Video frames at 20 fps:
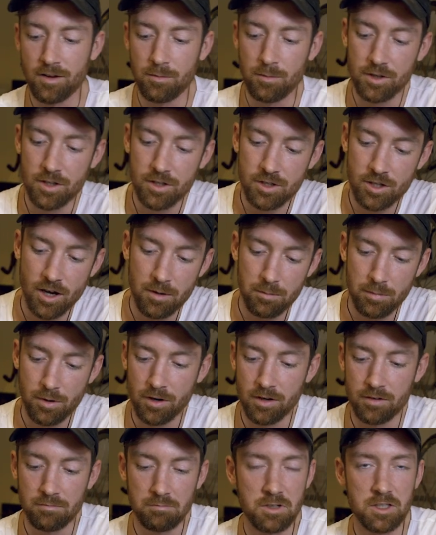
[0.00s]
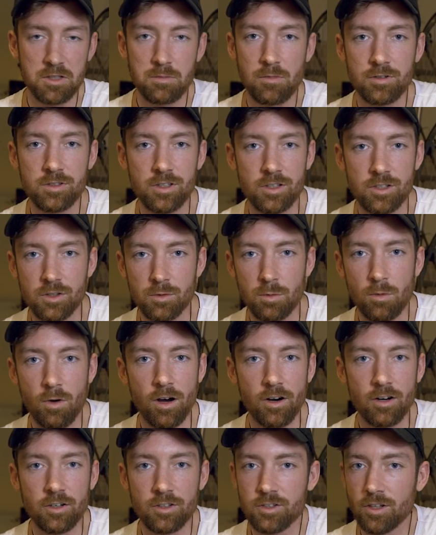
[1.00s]
But the top part, it's mostly just
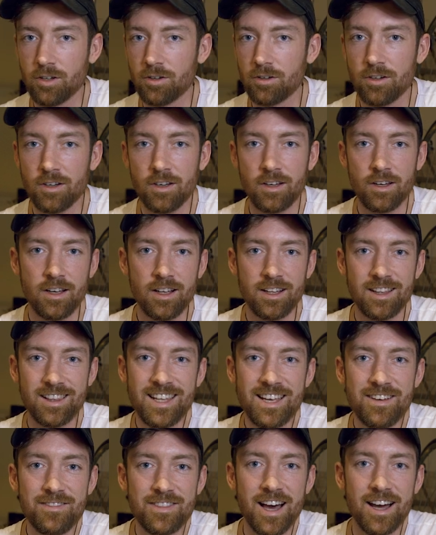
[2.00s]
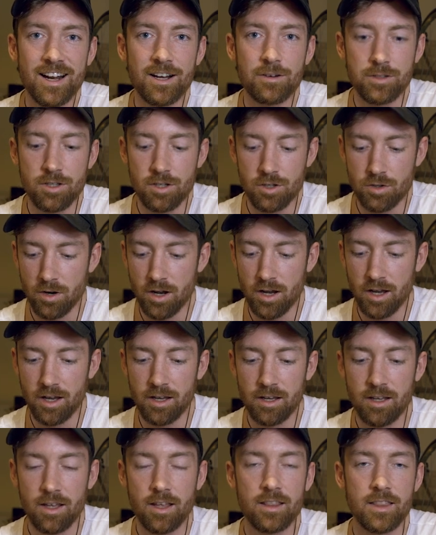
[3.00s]
water. So leave that out to
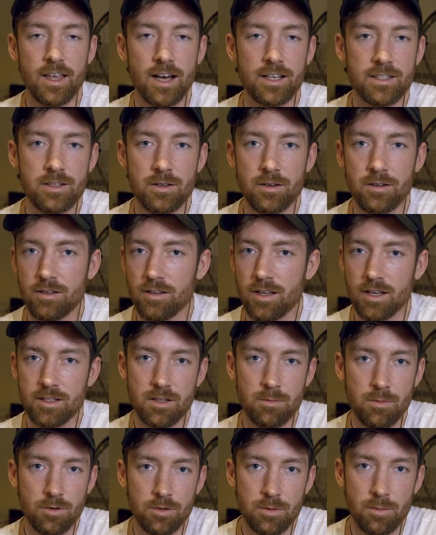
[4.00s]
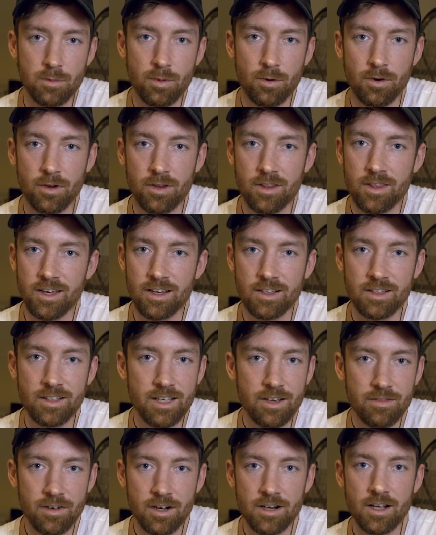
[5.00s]
dry. That's the most important thing.
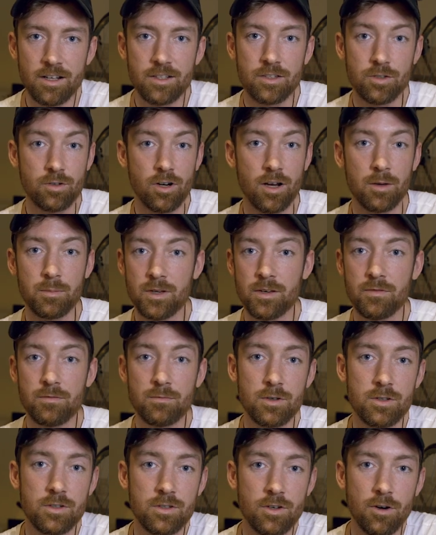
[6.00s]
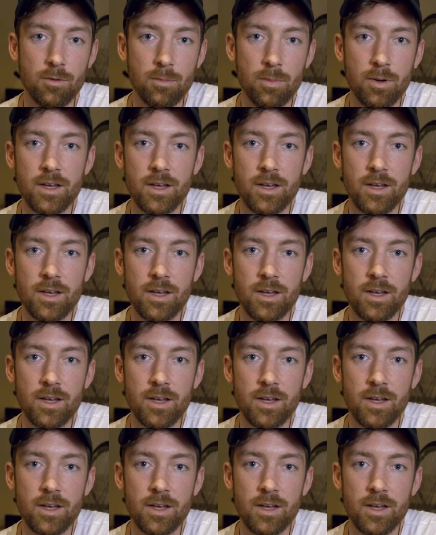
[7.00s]
Give it a nice scrub, even with soap.